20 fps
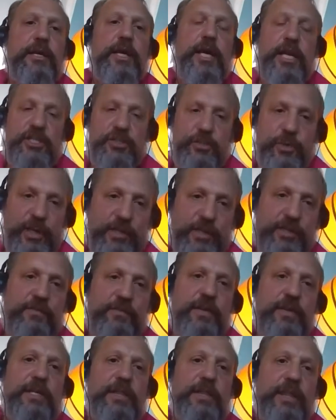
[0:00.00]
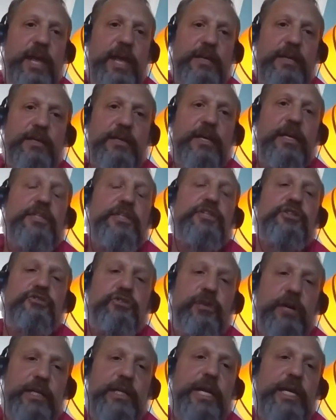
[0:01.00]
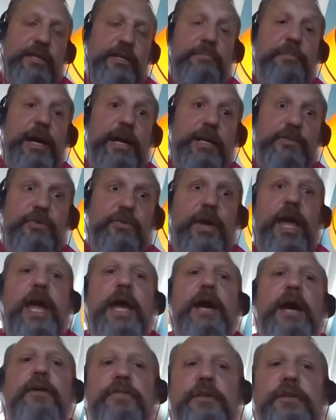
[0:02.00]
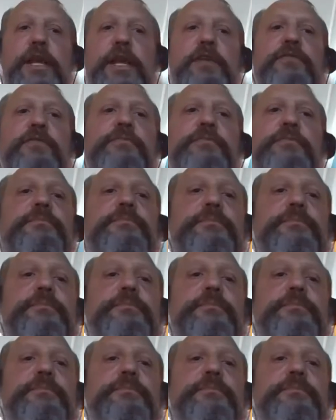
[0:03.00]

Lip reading: And so we intervene then to try and get them back to a healthy level.